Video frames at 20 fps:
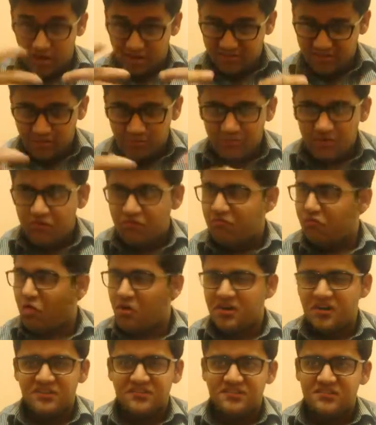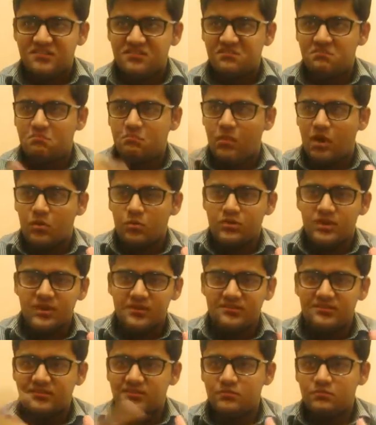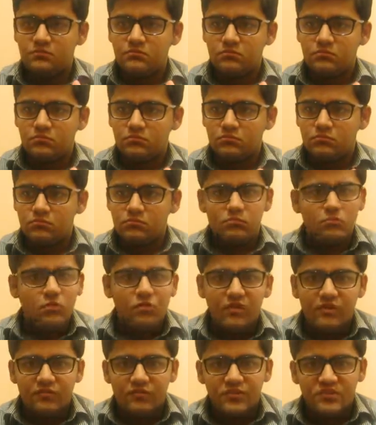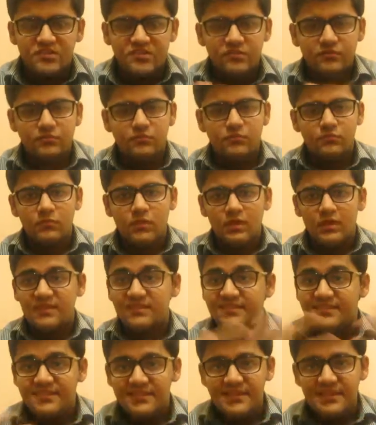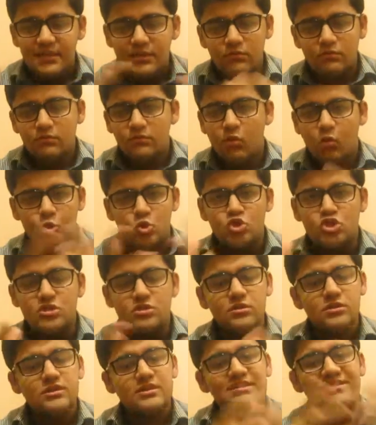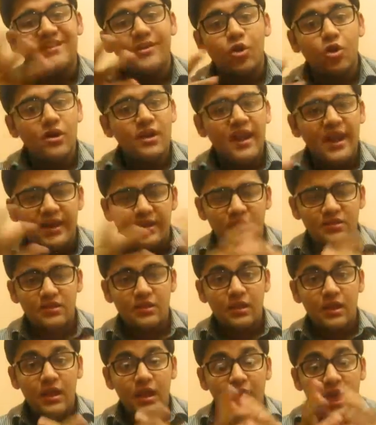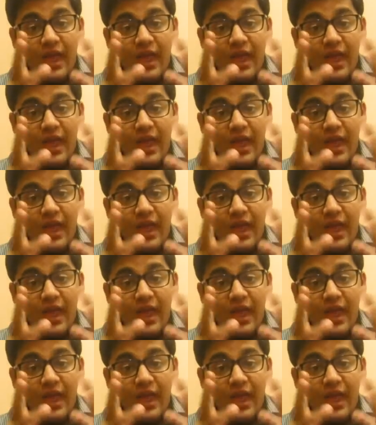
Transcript: For example, forests, mountains, rivers, sea, ocean, these are all land.